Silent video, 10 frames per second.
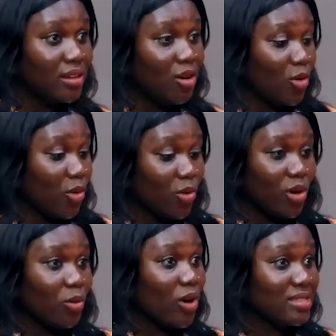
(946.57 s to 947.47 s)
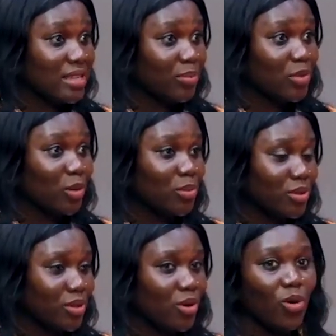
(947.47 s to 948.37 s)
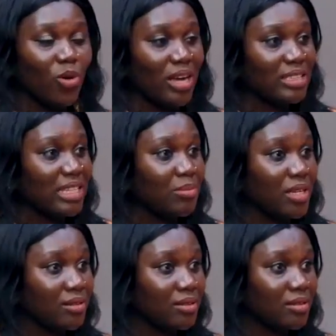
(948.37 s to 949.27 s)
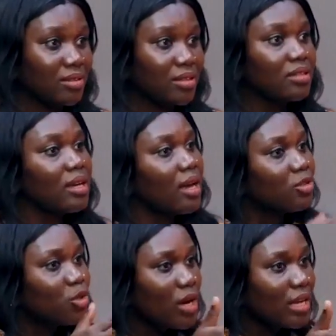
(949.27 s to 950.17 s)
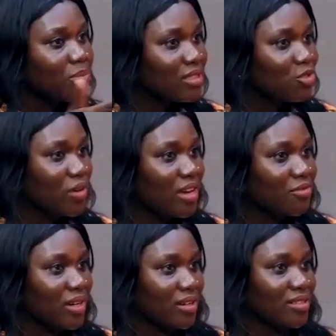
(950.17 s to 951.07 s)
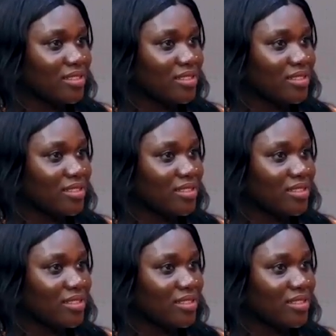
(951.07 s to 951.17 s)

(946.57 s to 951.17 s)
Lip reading: or a WhatsApp number, or an email. Yeah, you can be the driver.